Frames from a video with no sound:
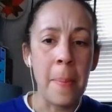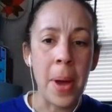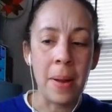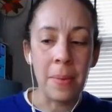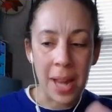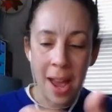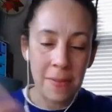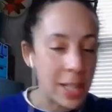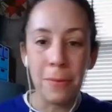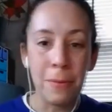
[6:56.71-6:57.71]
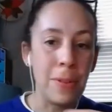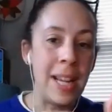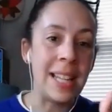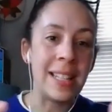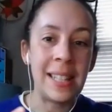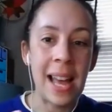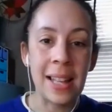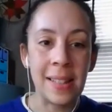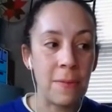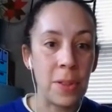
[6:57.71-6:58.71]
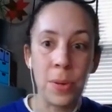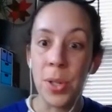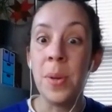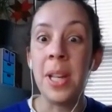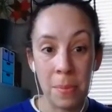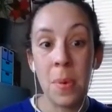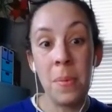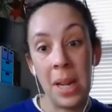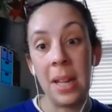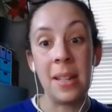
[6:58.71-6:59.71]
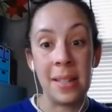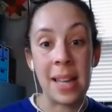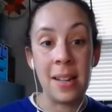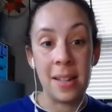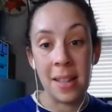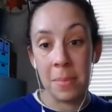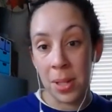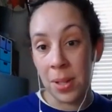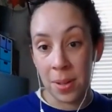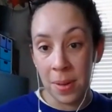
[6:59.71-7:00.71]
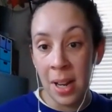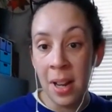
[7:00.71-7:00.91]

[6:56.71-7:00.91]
but we have to reassess if they're doing what we intended them to do,